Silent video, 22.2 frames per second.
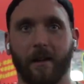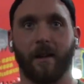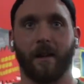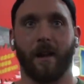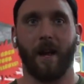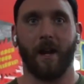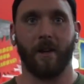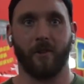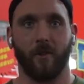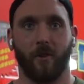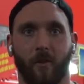
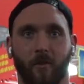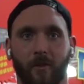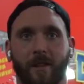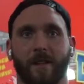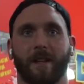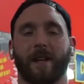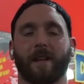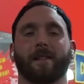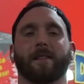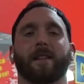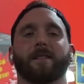and you're only
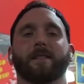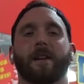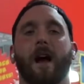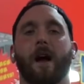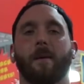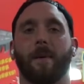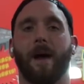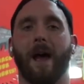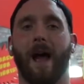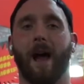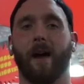getting the
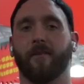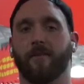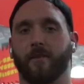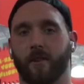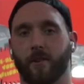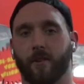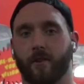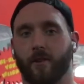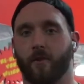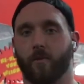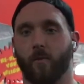top half.
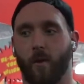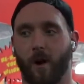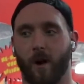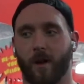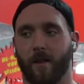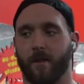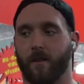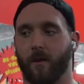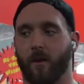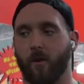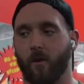You
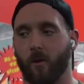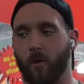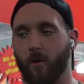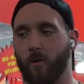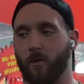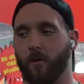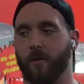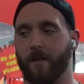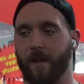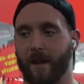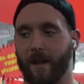want the
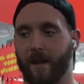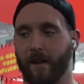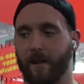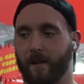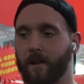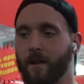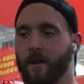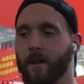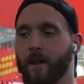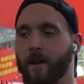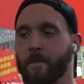whole thing.
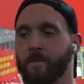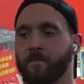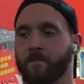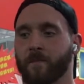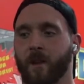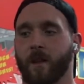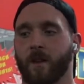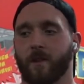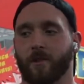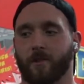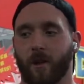
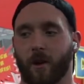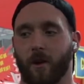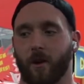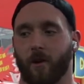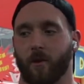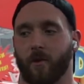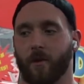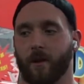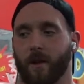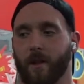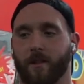
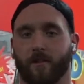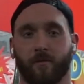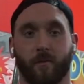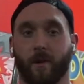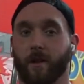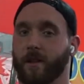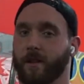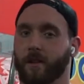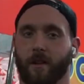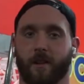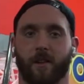So it's
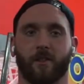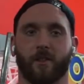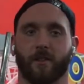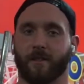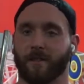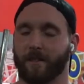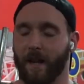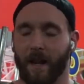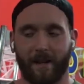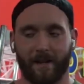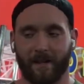really good to
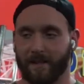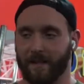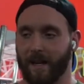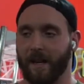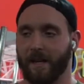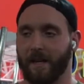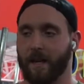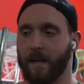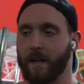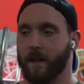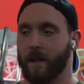just take a
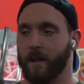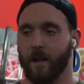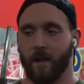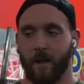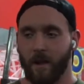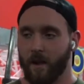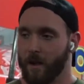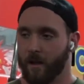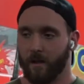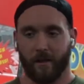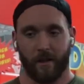second.
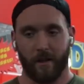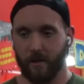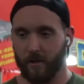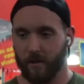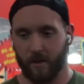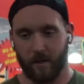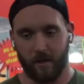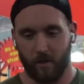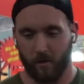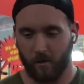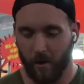
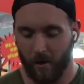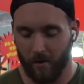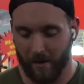Literally, you'll go